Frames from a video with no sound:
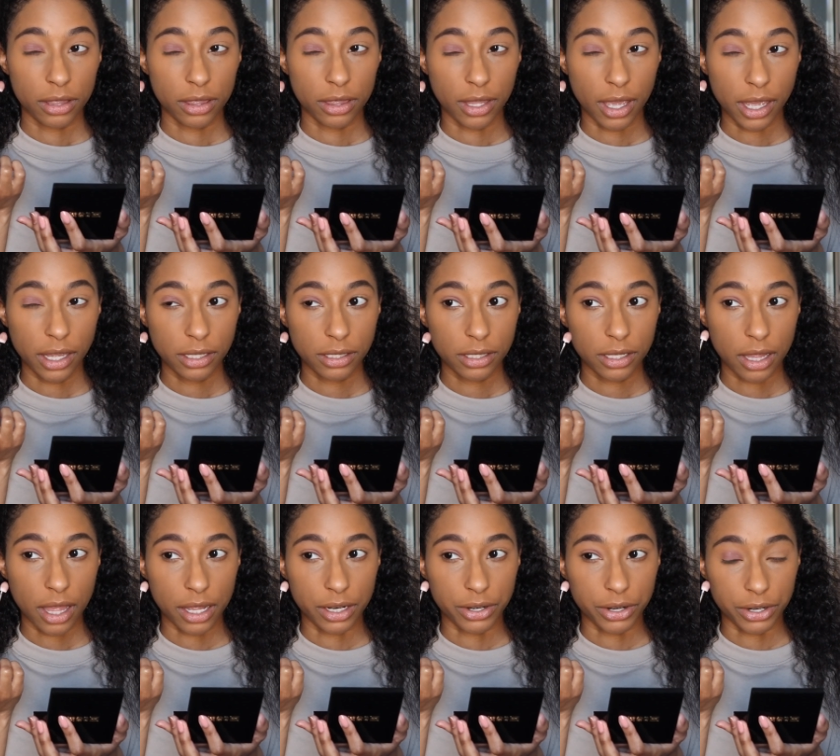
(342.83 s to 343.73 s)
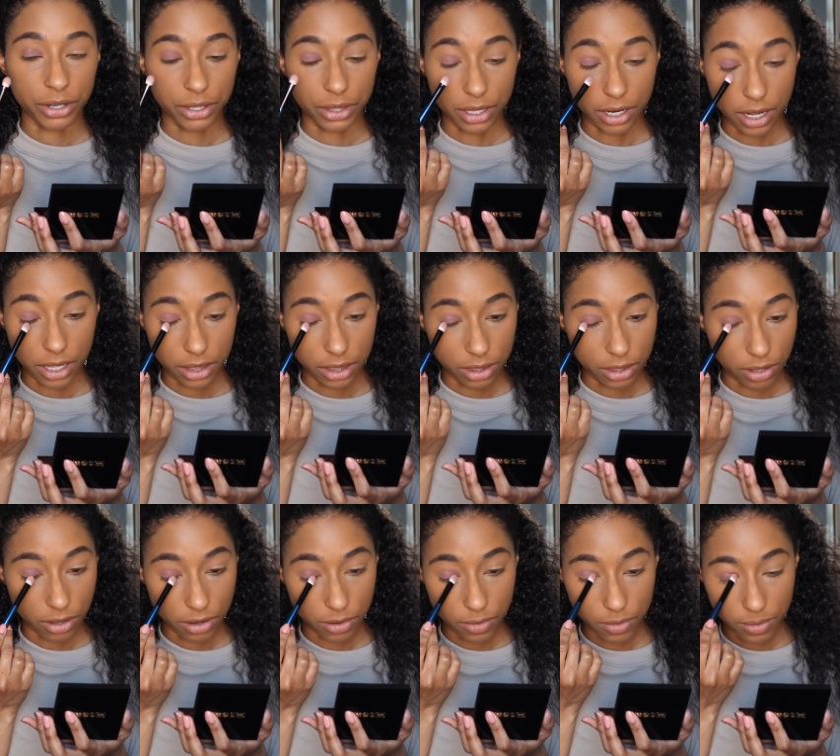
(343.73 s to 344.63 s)
That is a lot darker than I
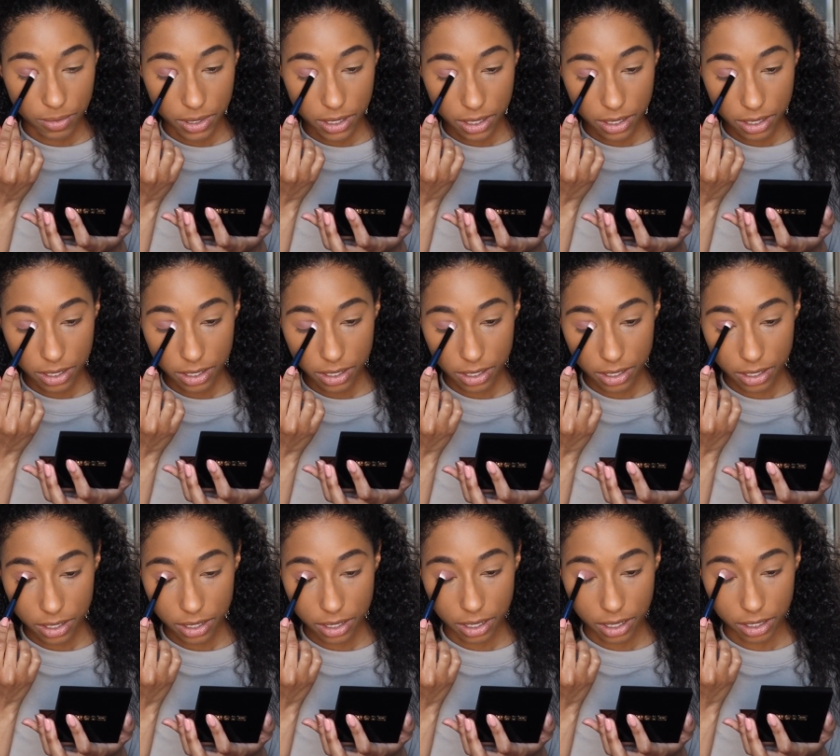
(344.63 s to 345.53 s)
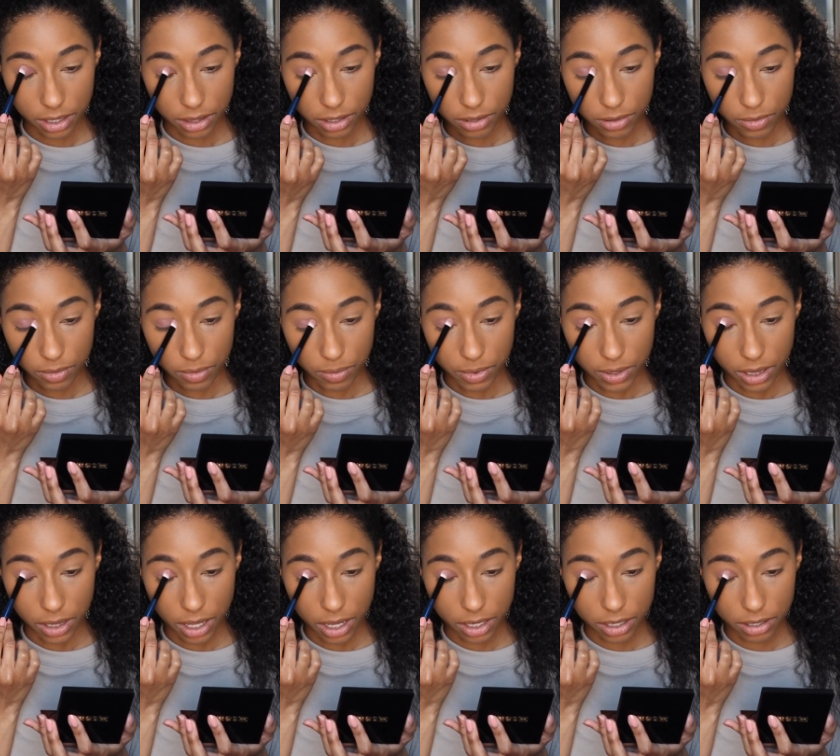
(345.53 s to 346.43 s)
thought it would be. I thought it would be
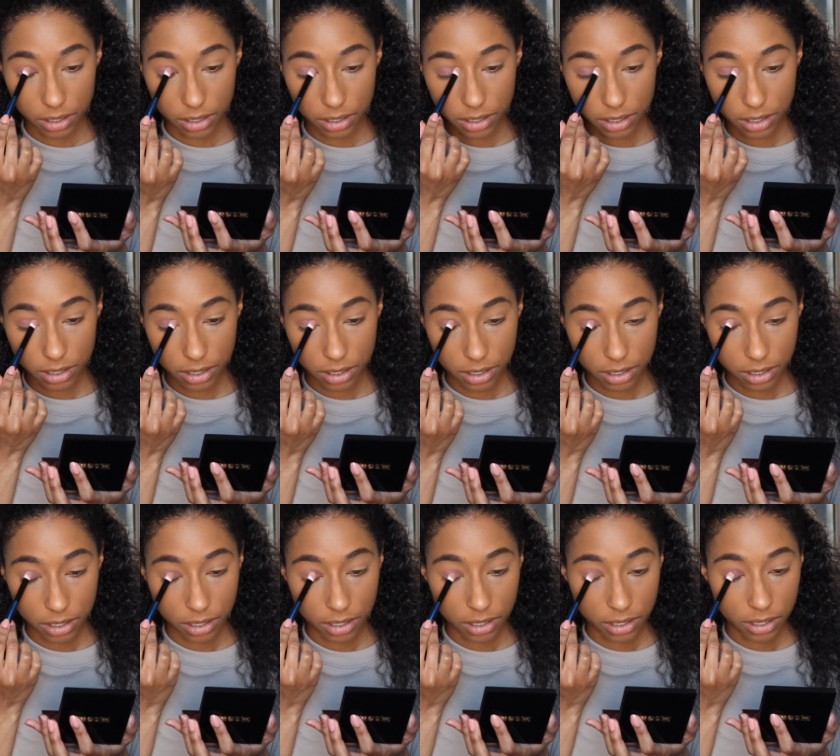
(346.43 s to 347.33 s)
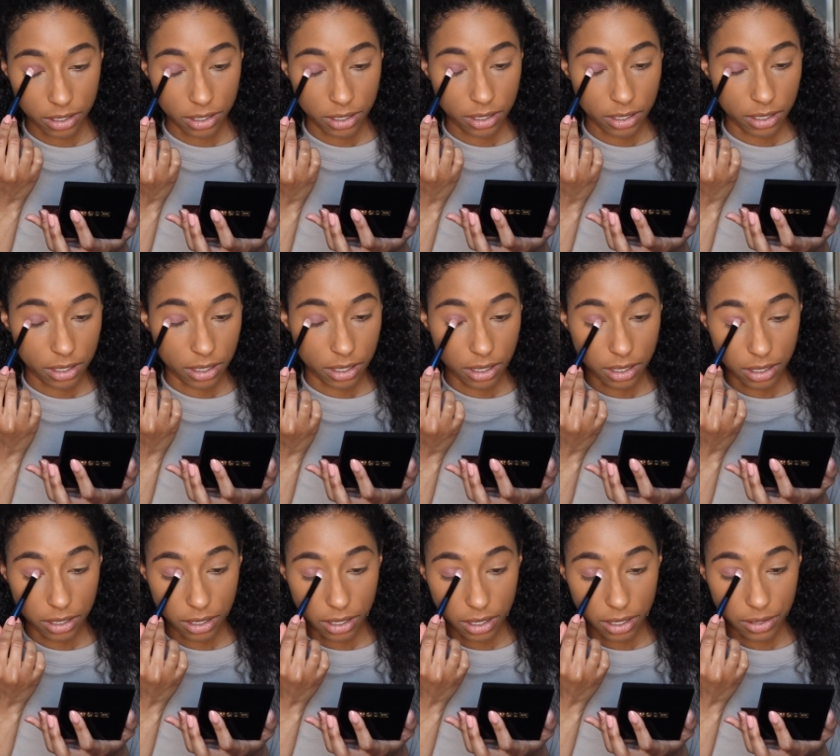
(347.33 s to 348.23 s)
lighter.
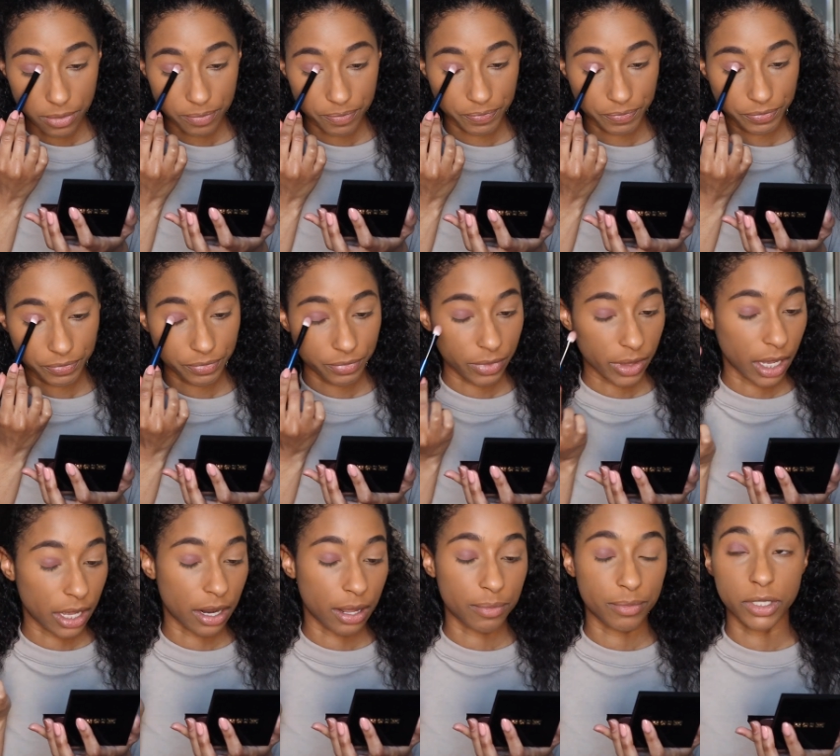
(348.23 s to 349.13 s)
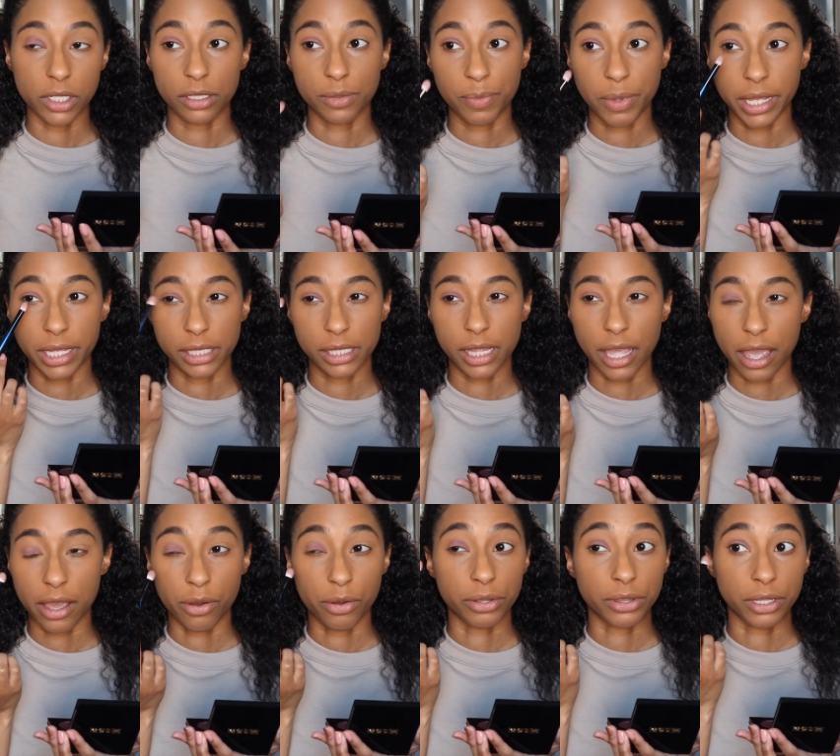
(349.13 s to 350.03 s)
Okay. And I'm just placed
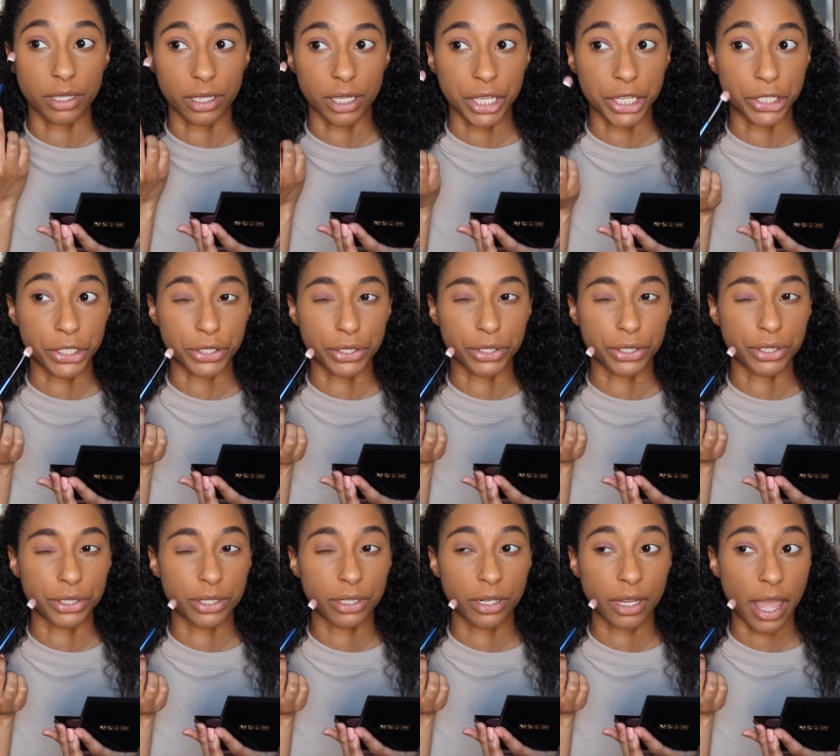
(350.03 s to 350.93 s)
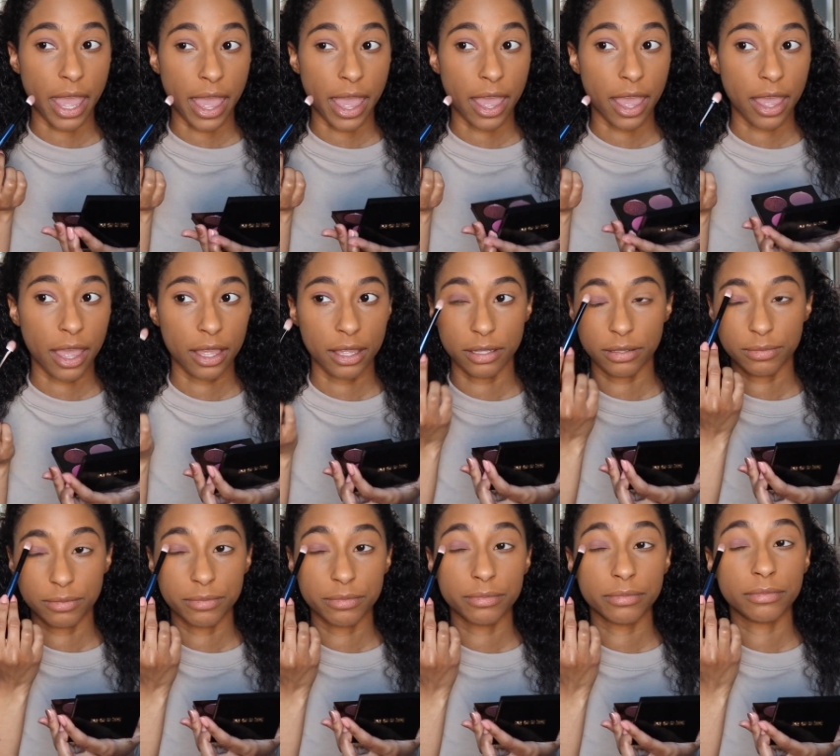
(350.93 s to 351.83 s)
that on the inner
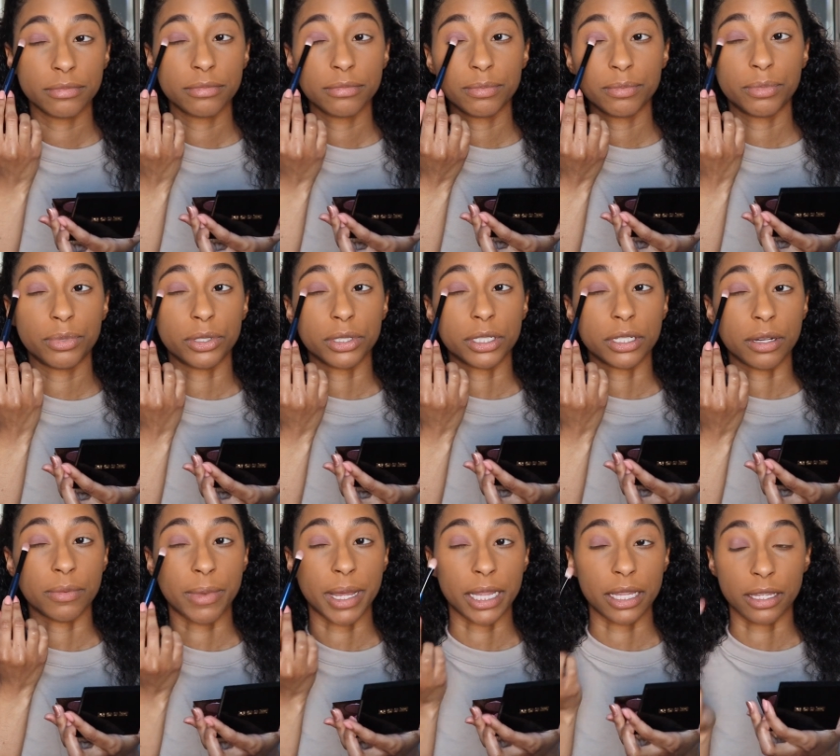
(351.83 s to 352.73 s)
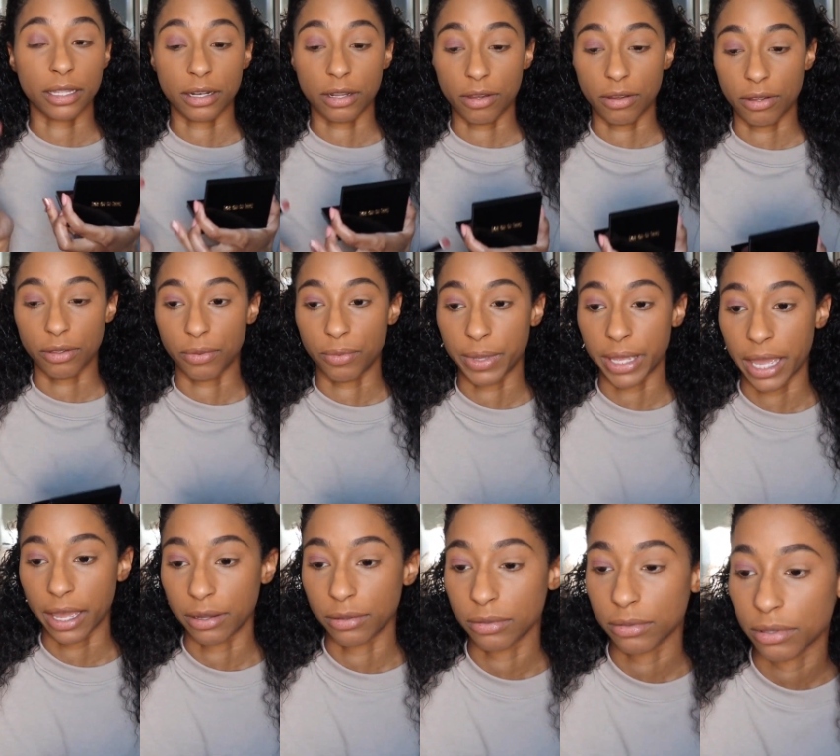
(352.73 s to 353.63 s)
portion of my lid all the way
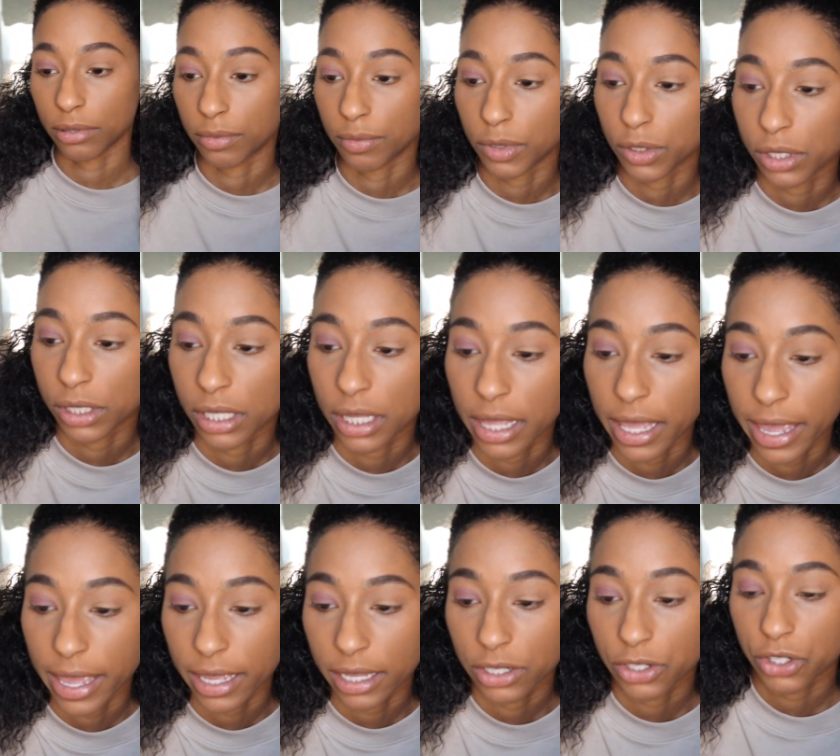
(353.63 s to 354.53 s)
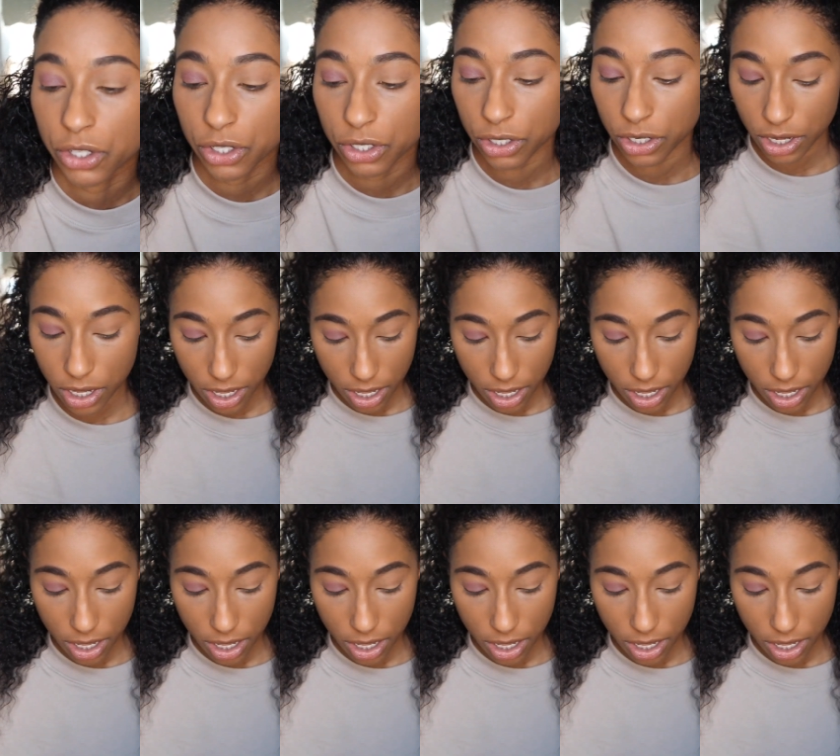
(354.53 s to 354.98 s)
out, almost to the edge.